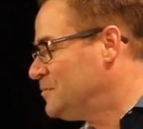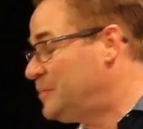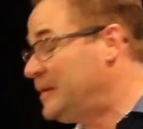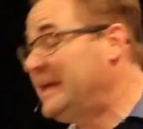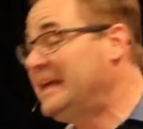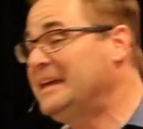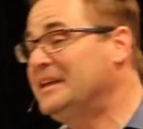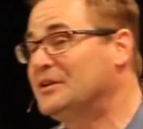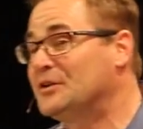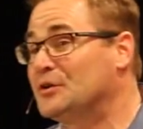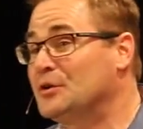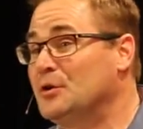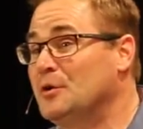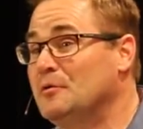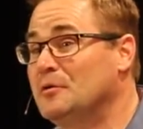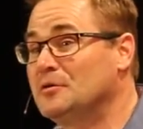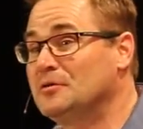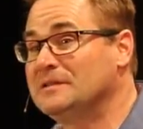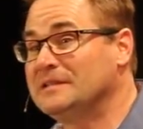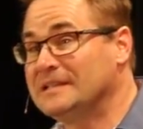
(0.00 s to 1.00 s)
Peter,
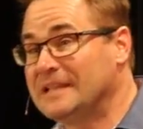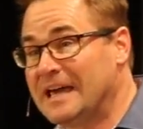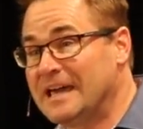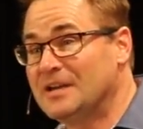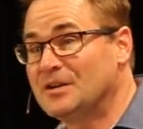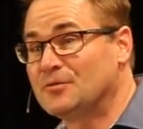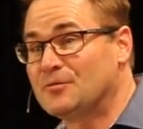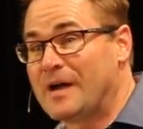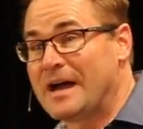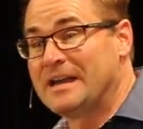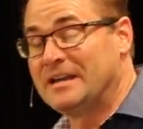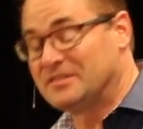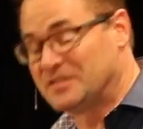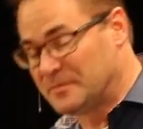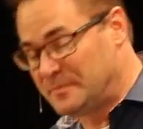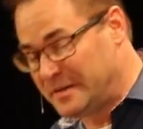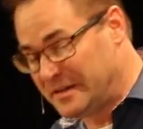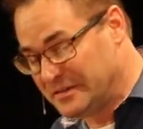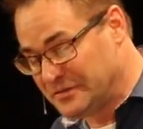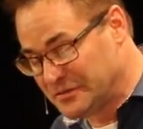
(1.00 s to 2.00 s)
who would later write his
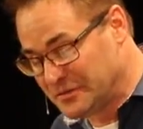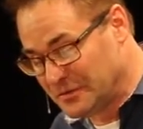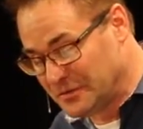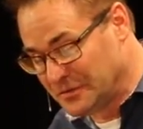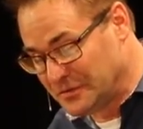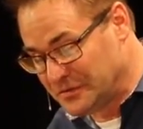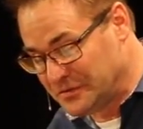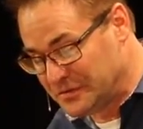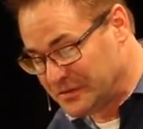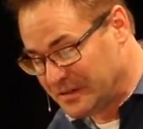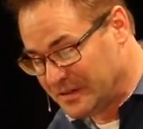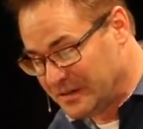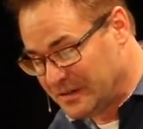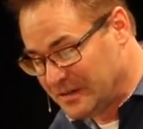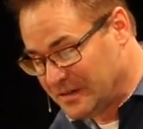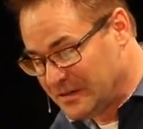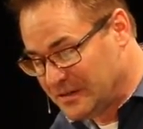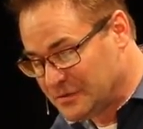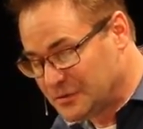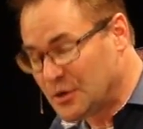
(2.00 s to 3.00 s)
epistles,
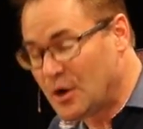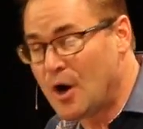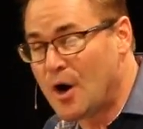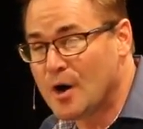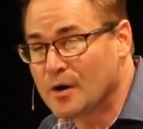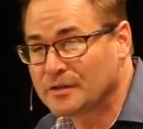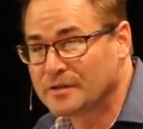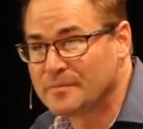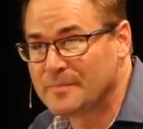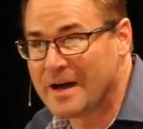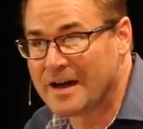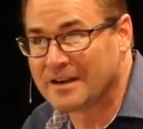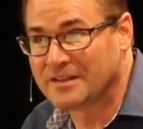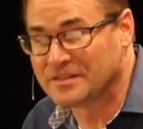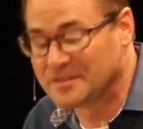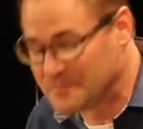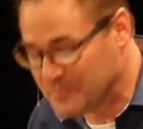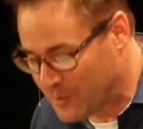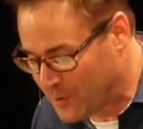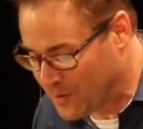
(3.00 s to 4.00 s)
talked about
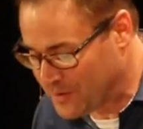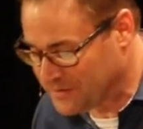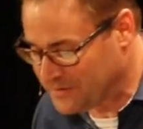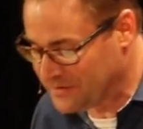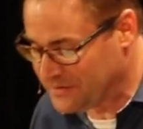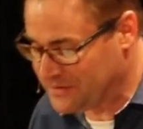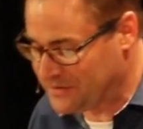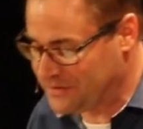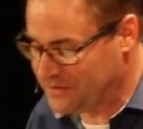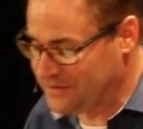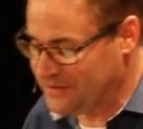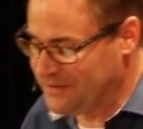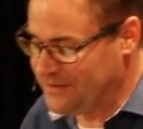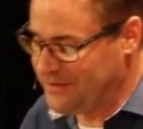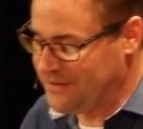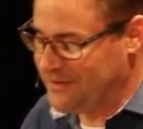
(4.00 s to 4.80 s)
its importance.